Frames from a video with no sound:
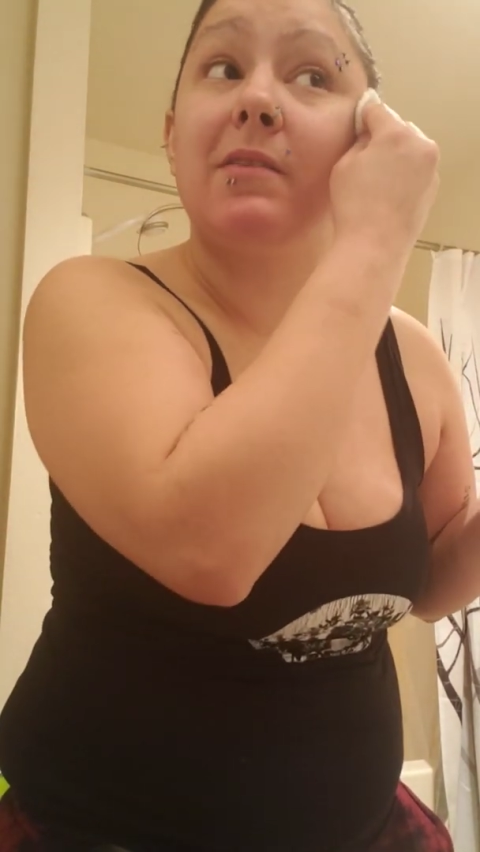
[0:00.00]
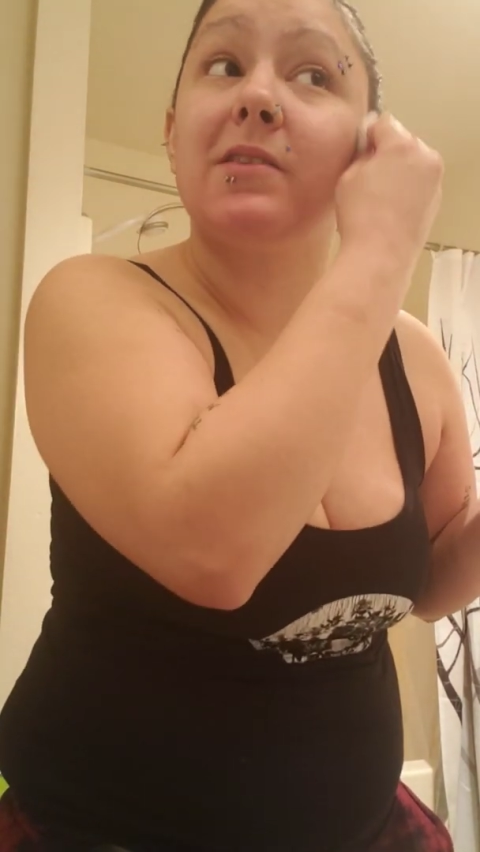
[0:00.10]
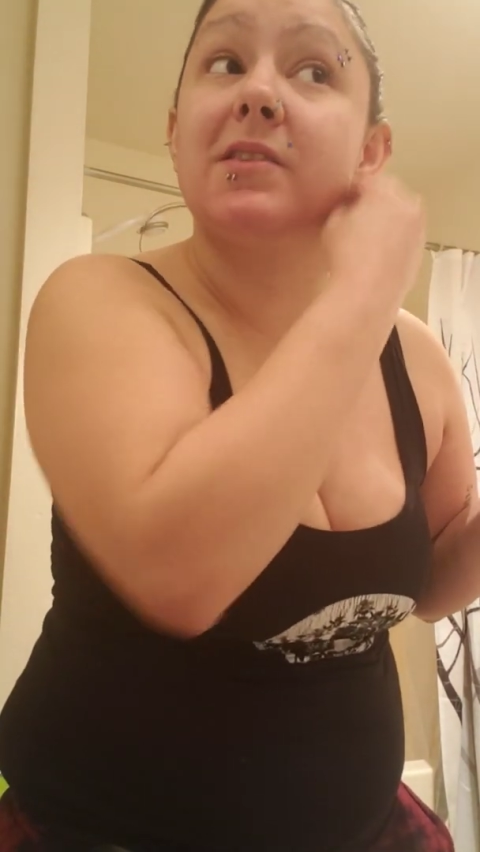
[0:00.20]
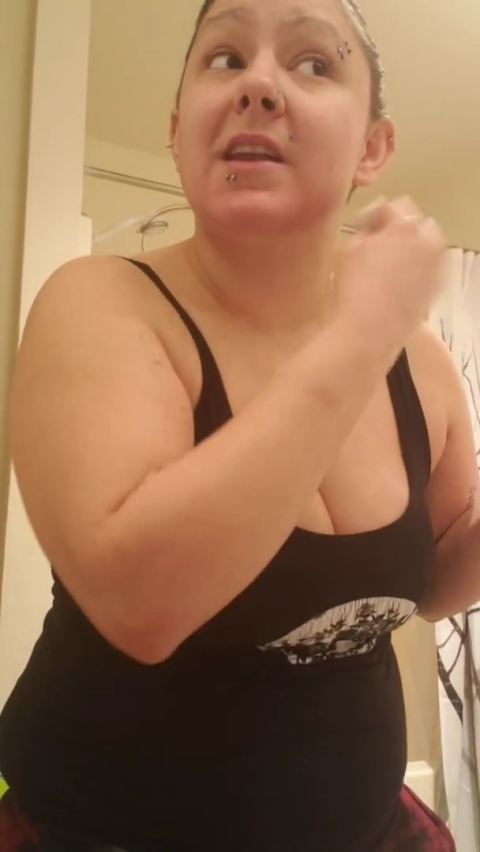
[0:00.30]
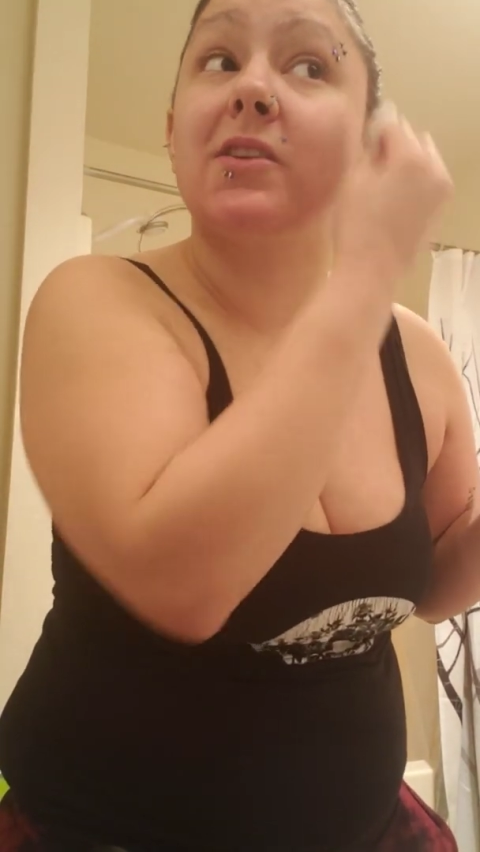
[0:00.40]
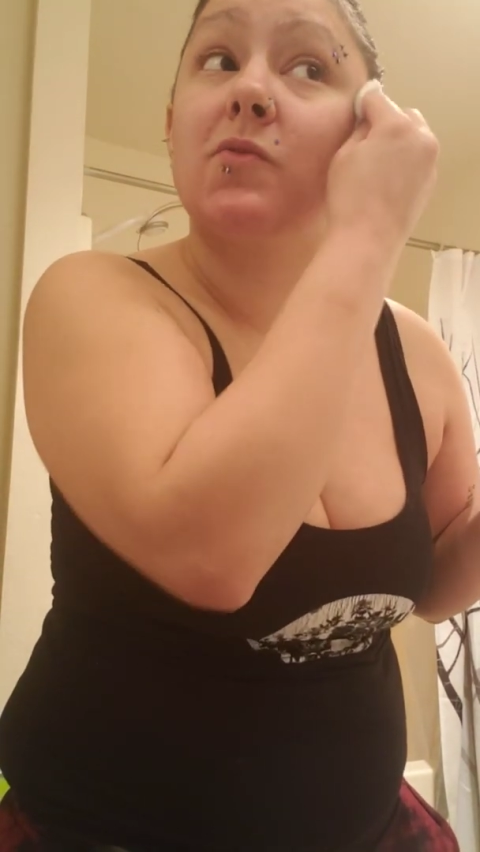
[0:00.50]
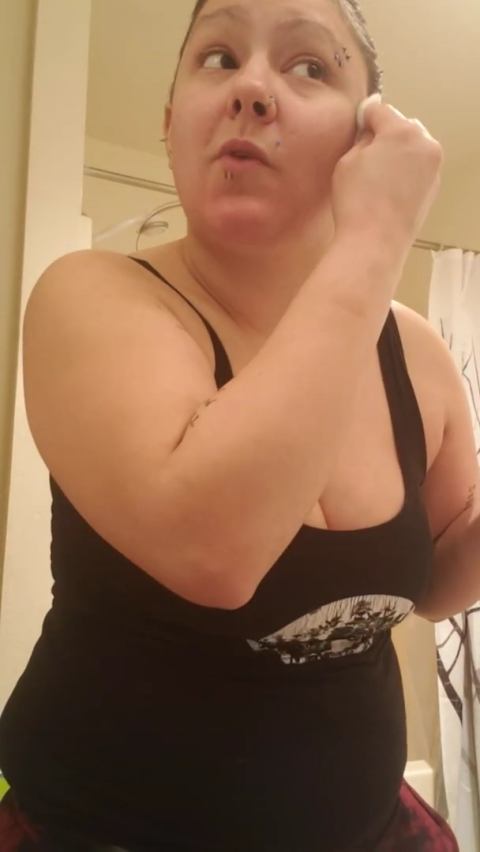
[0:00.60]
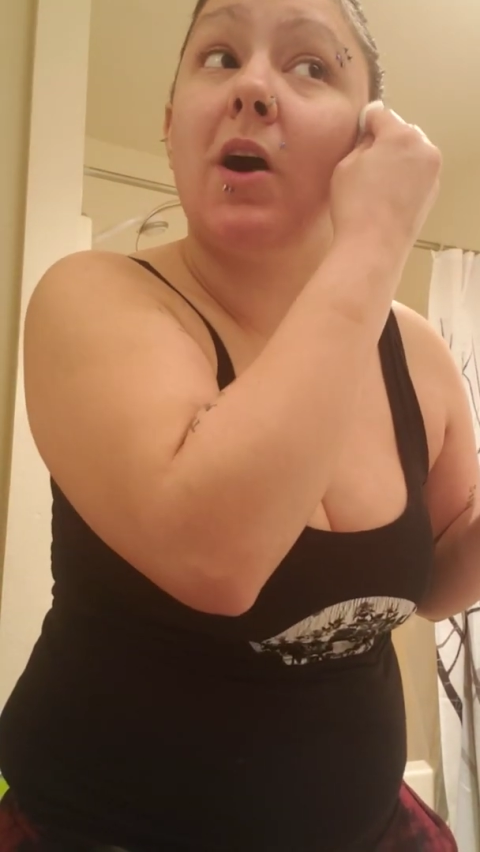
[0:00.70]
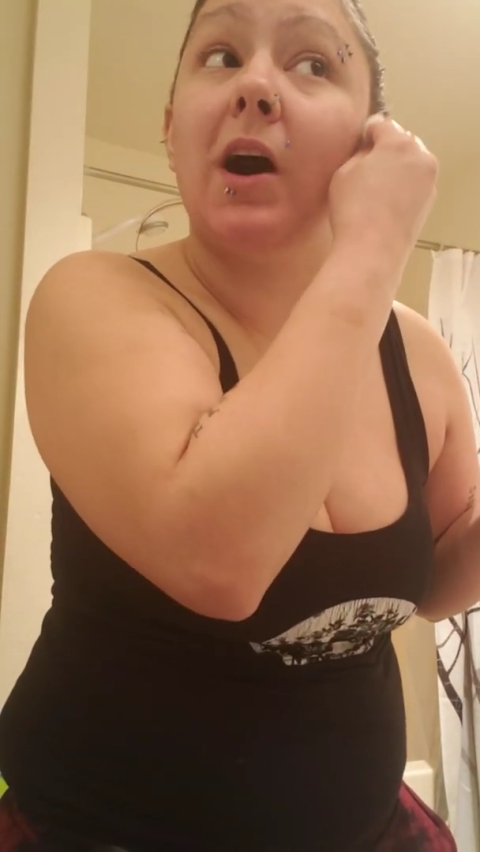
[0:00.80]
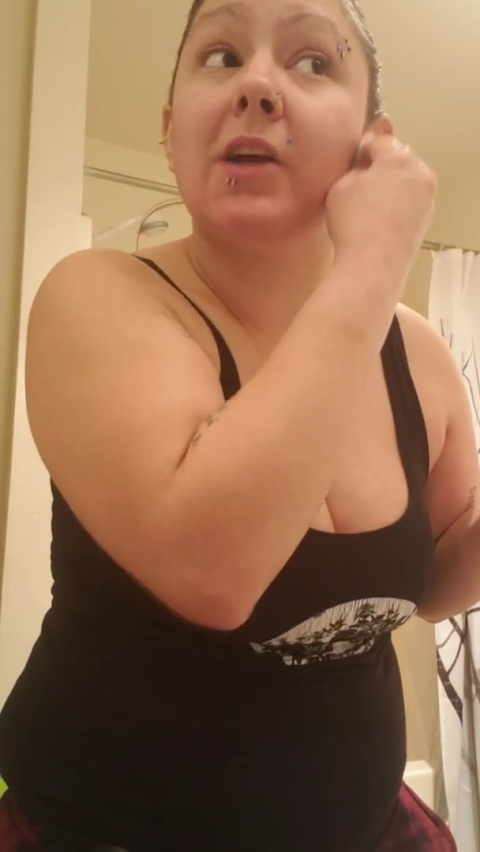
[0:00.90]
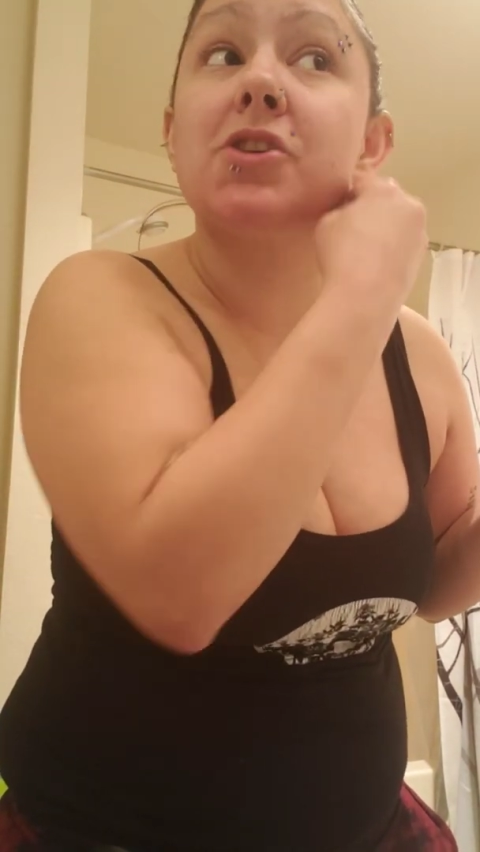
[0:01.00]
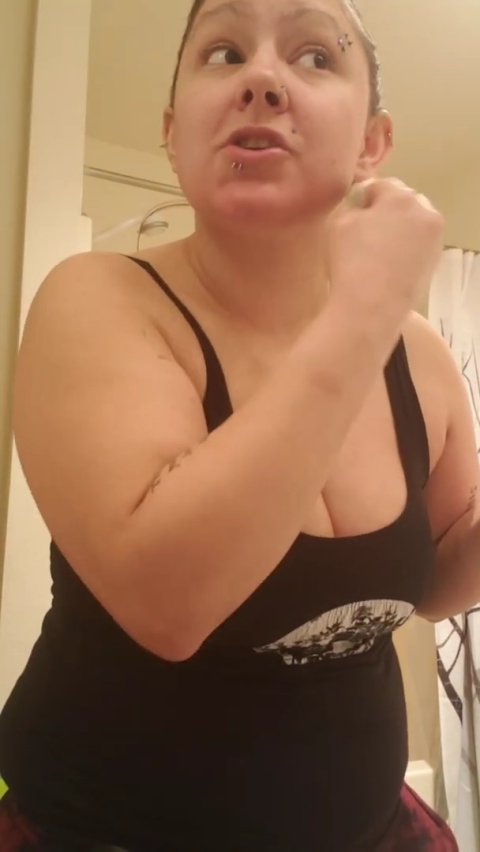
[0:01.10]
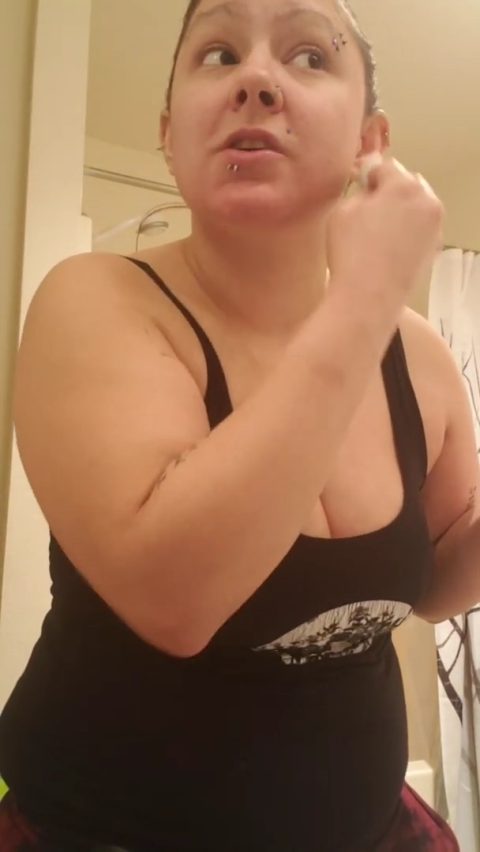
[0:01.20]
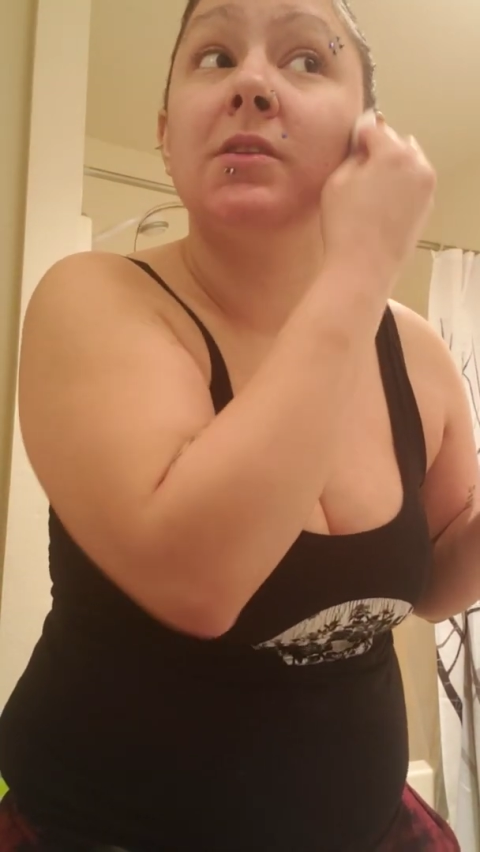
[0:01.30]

until the next wash,